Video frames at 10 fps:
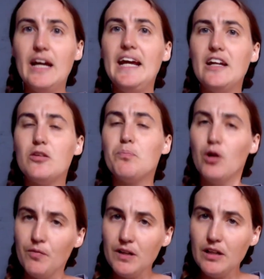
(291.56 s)
It is
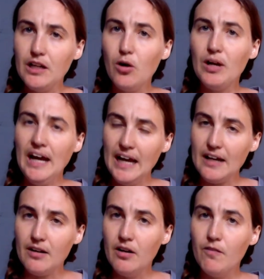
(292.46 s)
perfectly
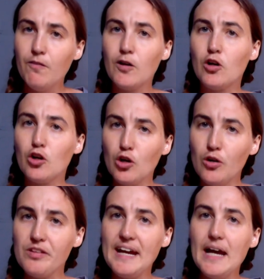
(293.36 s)
okay for
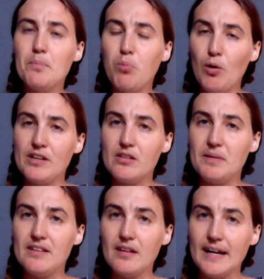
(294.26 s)
girls and boys to
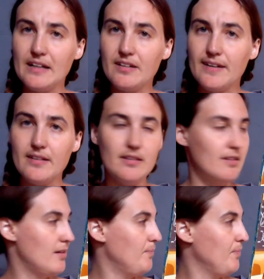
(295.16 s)
be
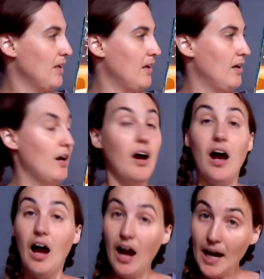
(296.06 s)
scientists.
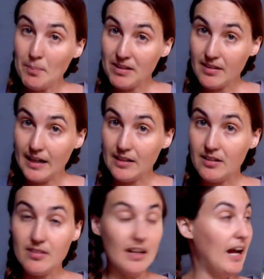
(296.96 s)
I'm a
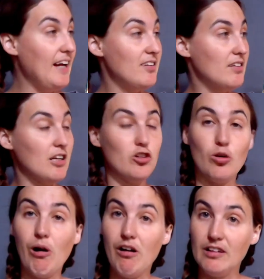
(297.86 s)
scientist and I studied
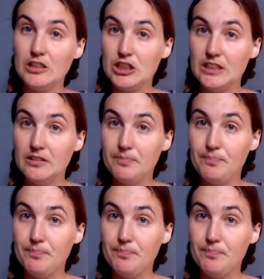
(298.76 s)
zoology.